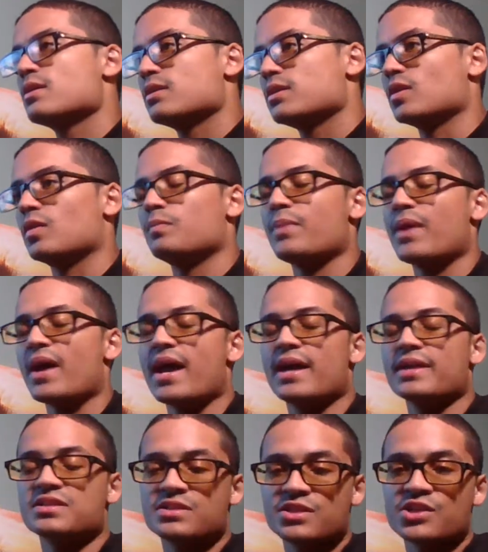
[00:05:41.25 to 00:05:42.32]
you know, bad
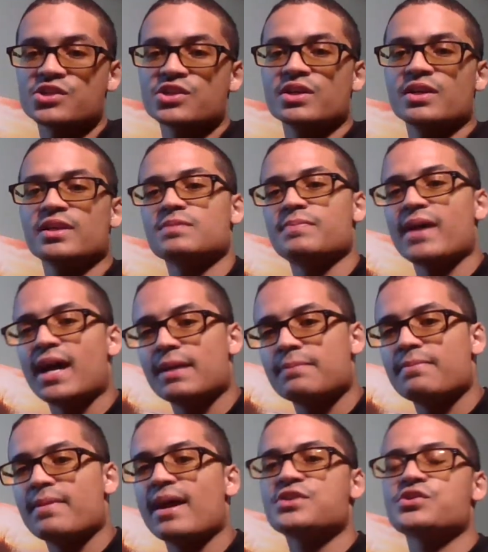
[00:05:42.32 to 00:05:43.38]
decisions, bad
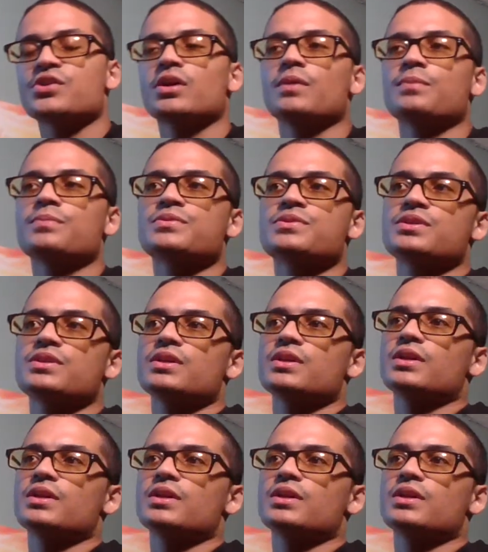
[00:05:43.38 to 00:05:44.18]
matchups,